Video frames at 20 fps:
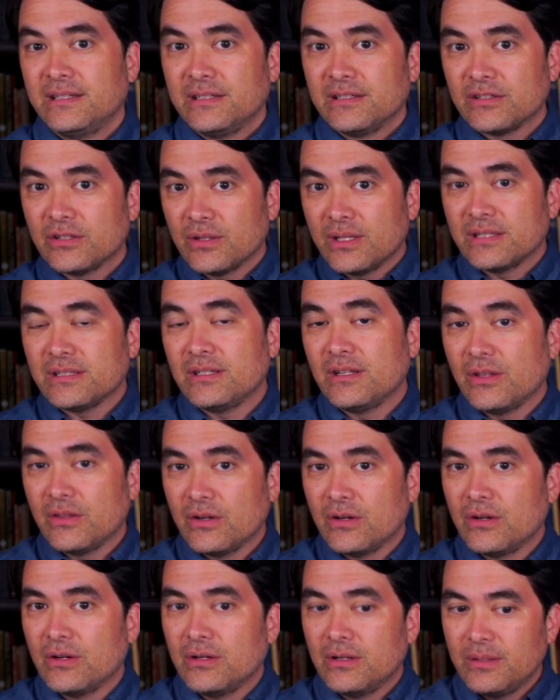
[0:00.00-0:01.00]
So that's
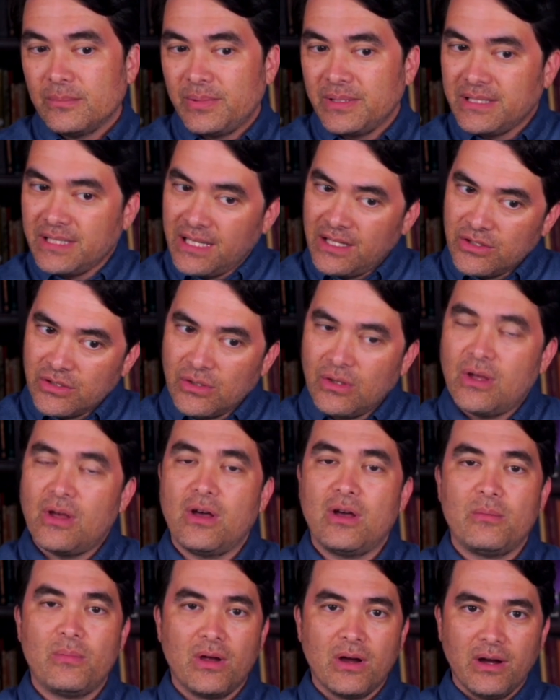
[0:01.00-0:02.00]
another potential
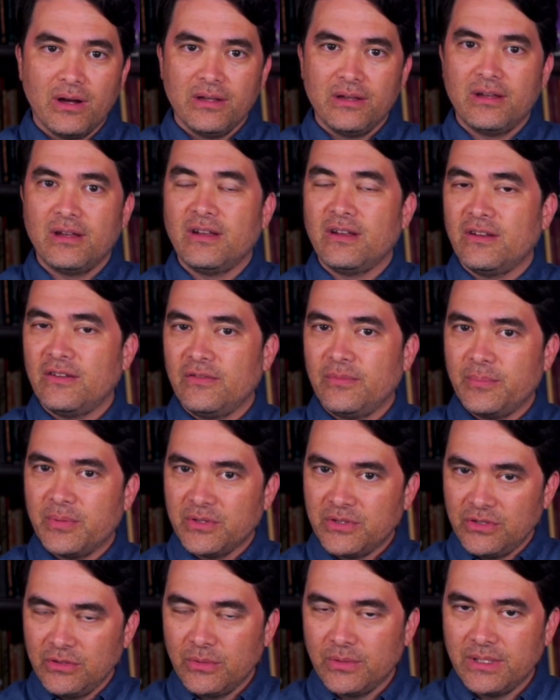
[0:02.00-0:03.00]
hallmark of
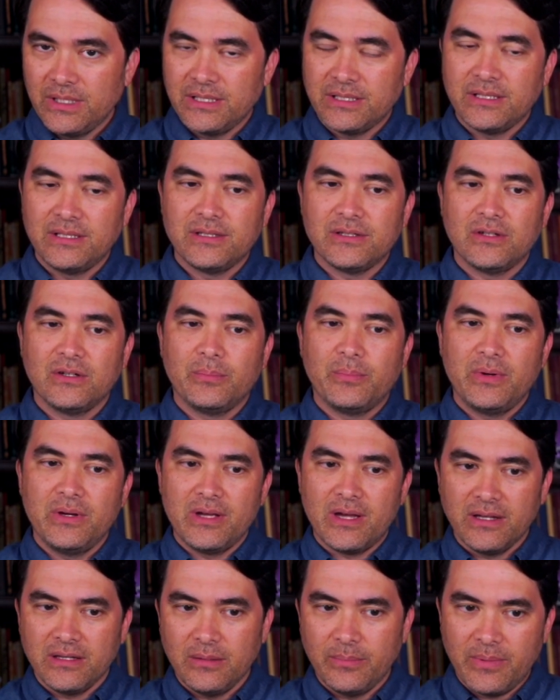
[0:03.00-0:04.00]
pursuer distancer
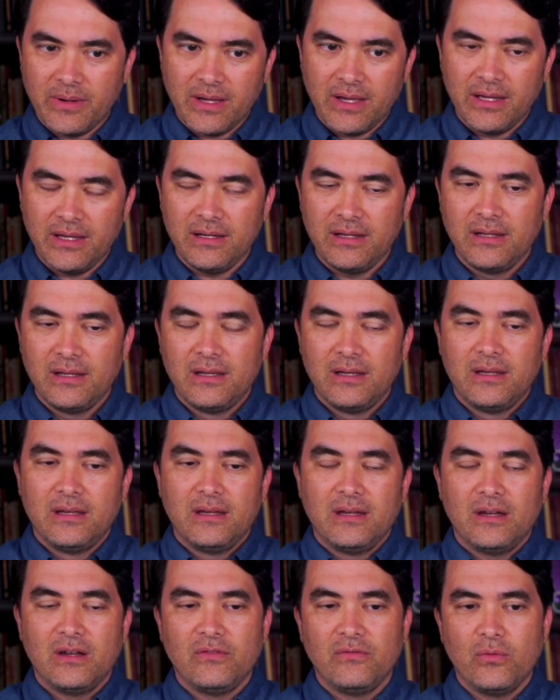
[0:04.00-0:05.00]
preoccupied
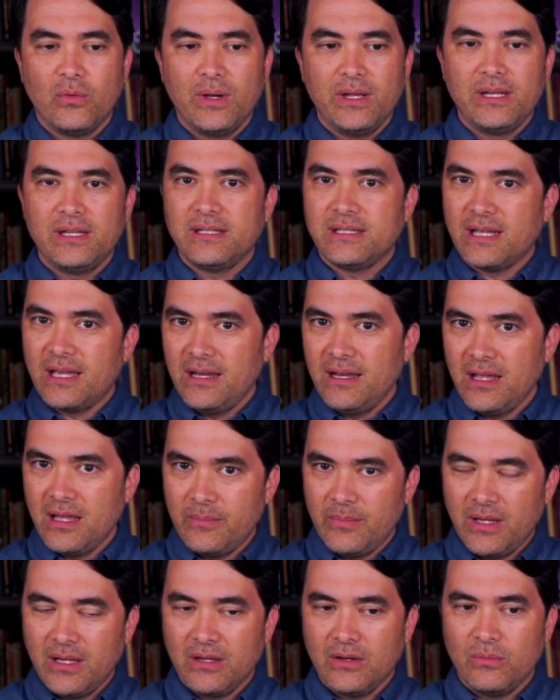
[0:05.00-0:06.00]
avoidant
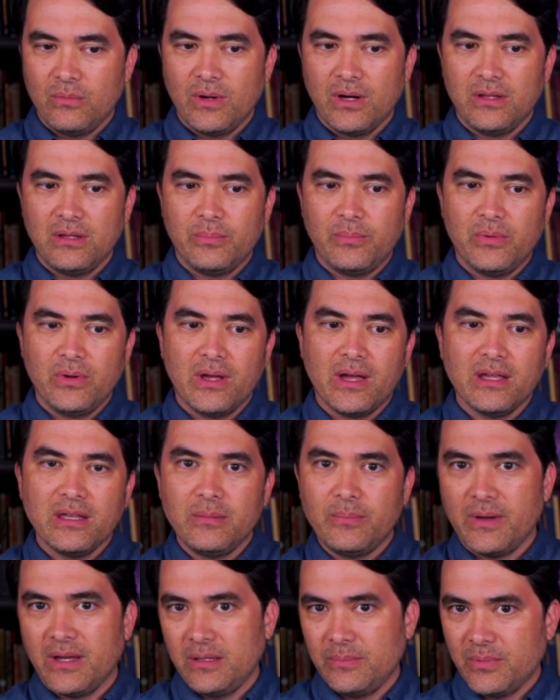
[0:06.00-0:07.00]
dynamic where the
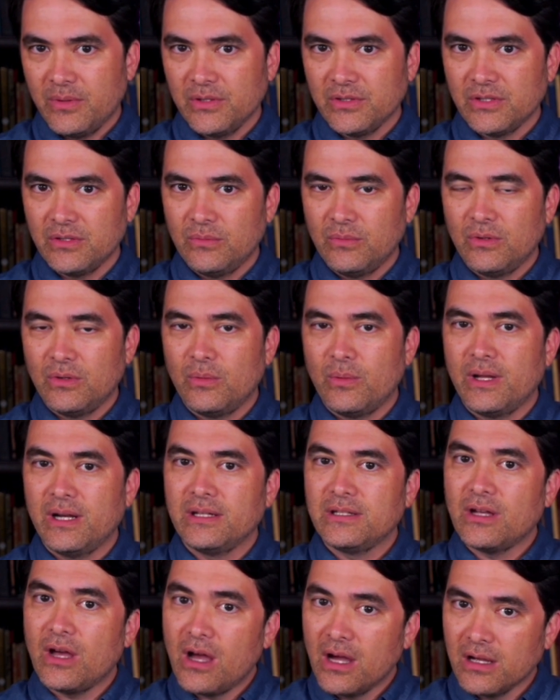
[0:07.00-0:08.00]
preoccupied person will want to
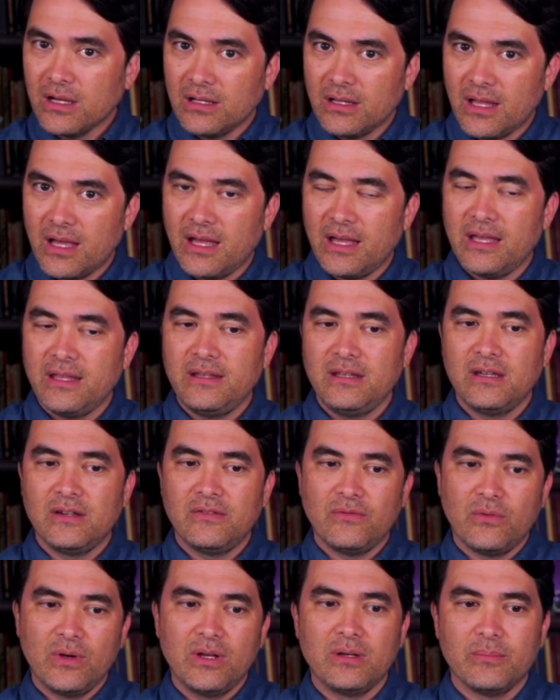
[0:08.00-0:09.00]
talk a lot and the
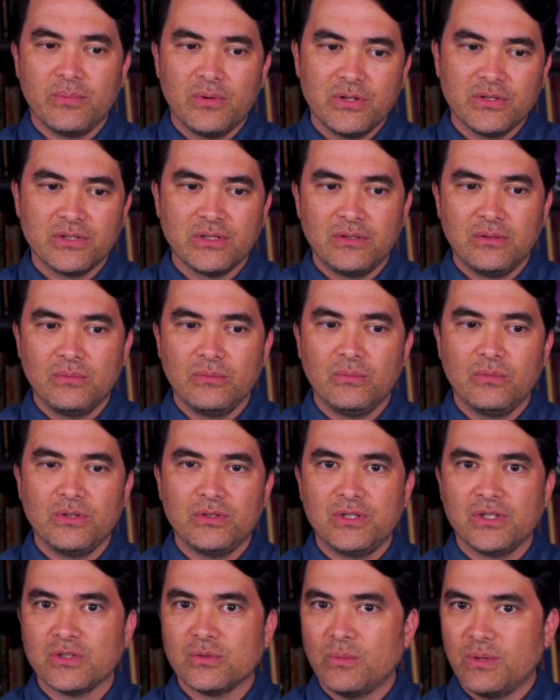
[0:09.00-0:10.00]
avoidant person will
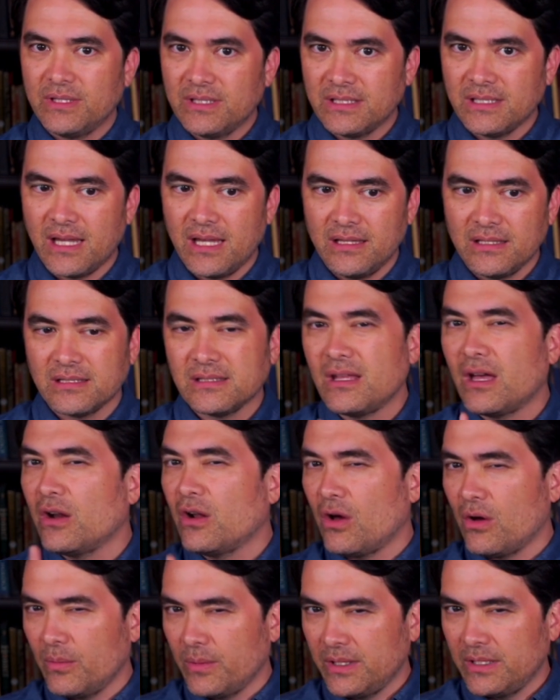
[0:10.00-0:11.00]
just want silence. Not
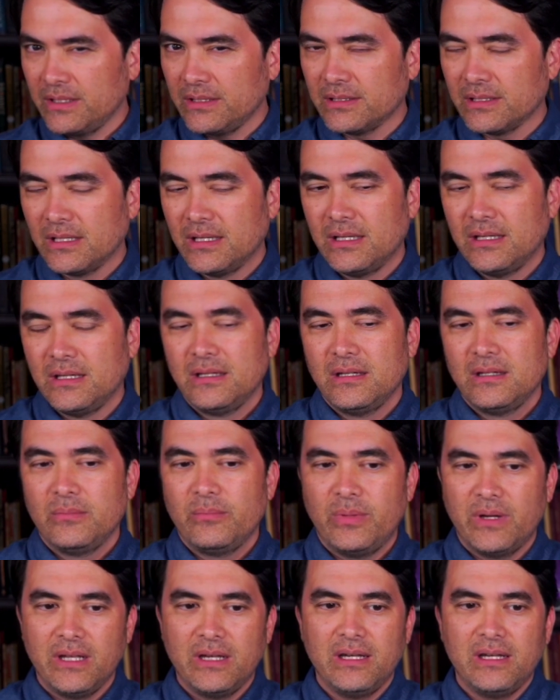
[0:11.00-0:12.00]
always,
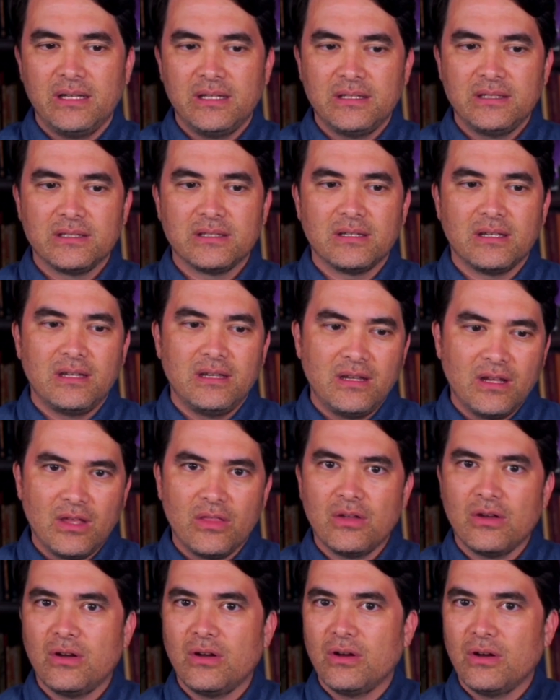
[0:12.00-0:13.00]
but it is
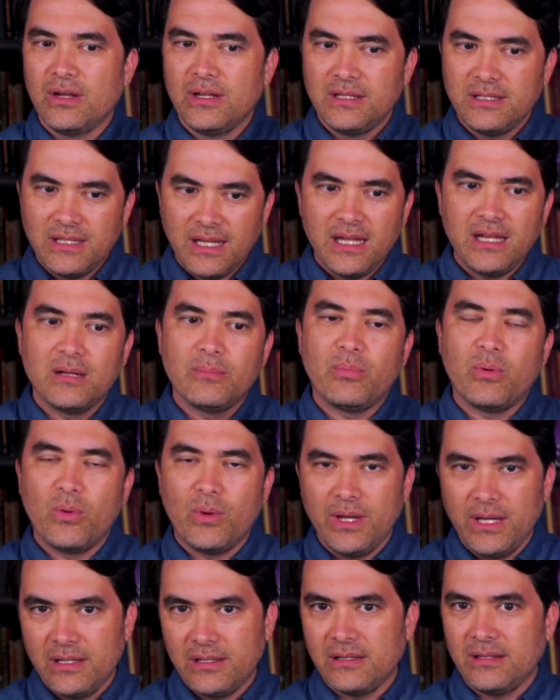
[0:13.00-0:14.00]
another data
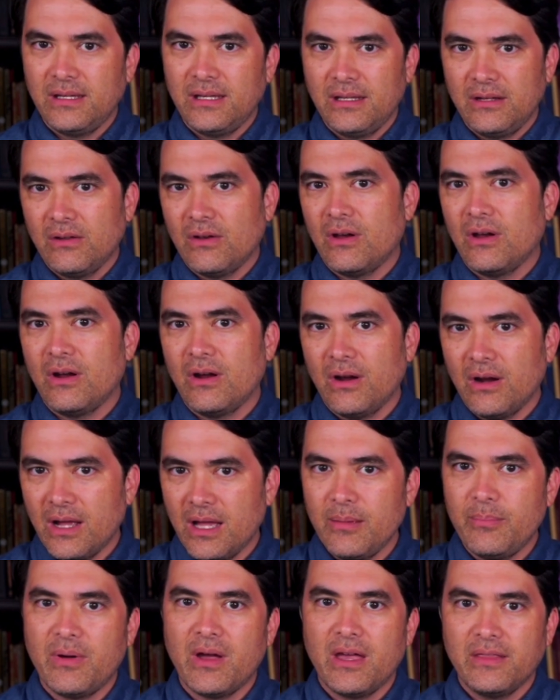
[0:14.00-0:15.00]
point in our
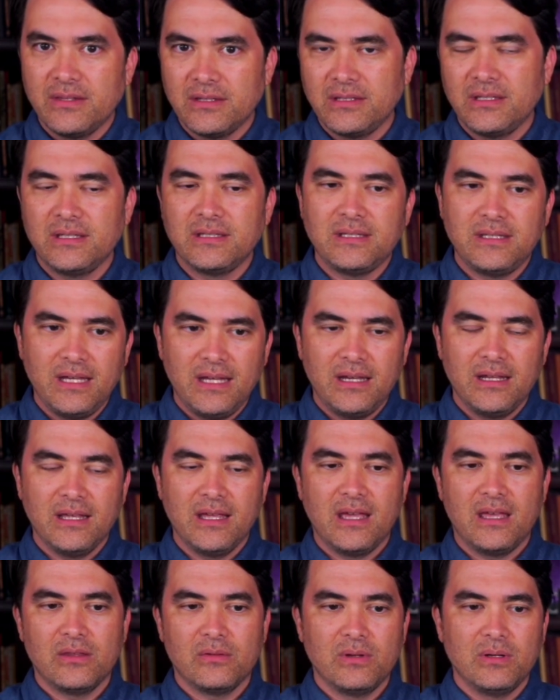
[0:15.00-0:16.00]
hypothesis data
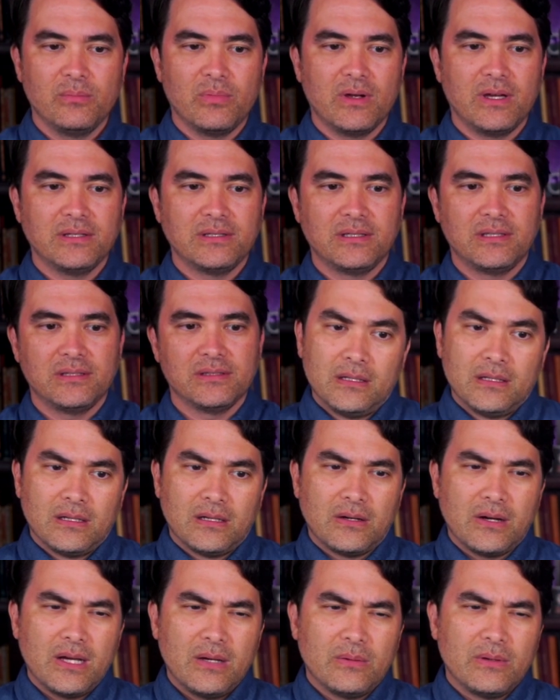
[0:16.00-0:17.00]
gathering process. All
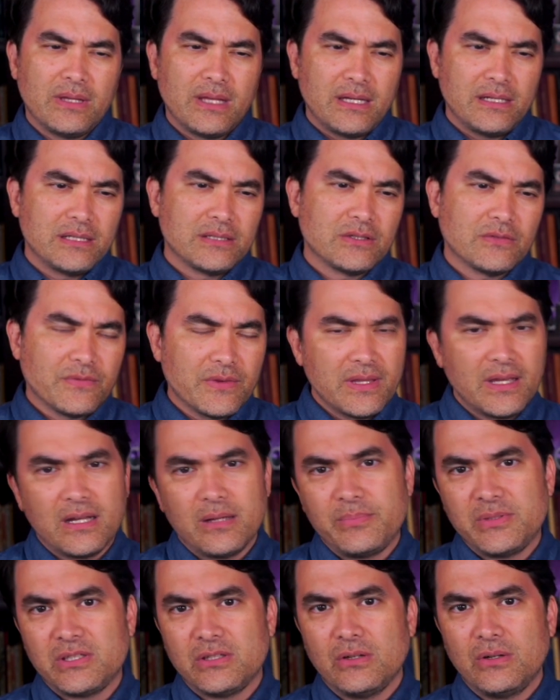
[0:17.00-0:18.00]
right, well, that does it for that
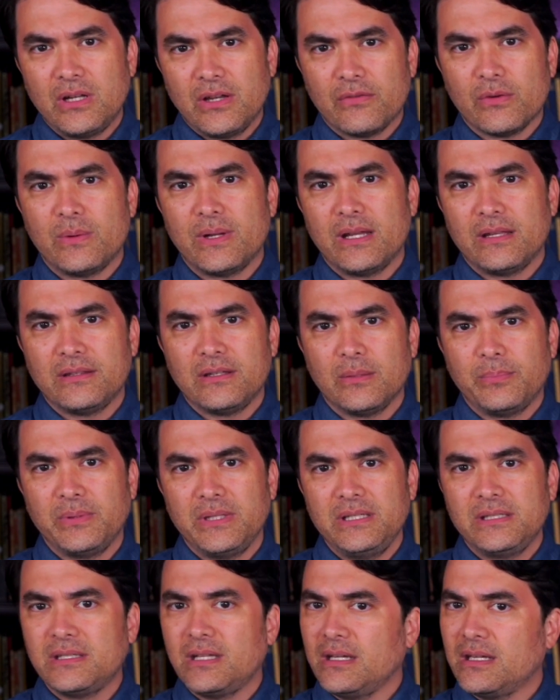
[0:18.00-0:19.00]
episode. Everyone out there,
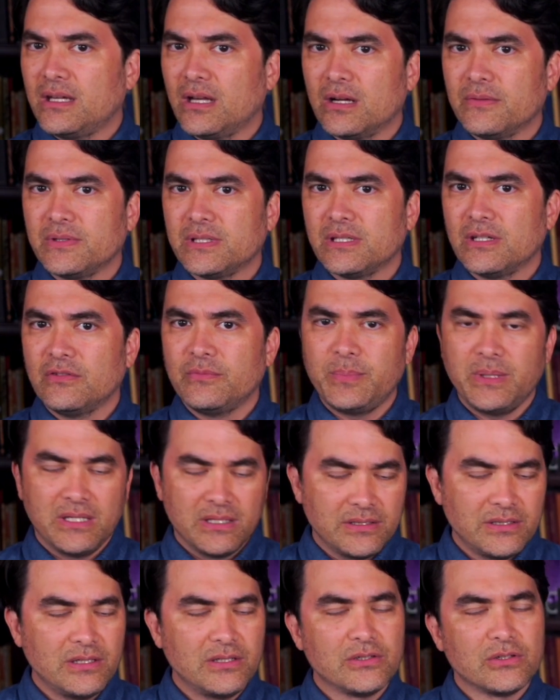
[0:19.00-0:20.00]
please take care of yourself
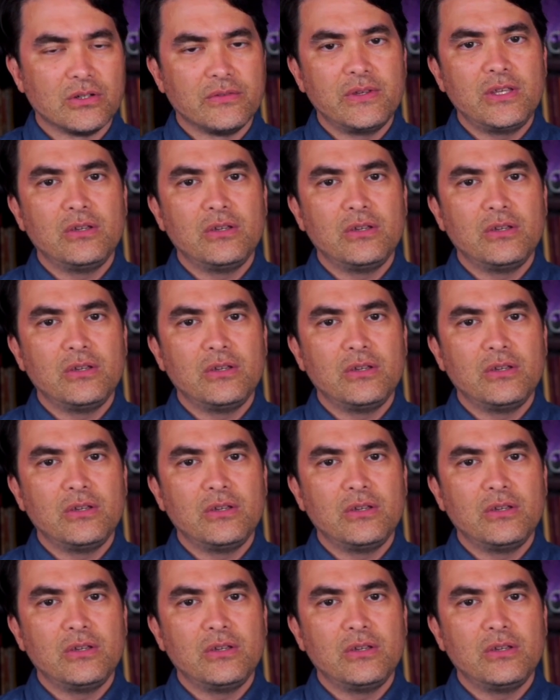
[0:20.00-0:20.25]
because you deserve it.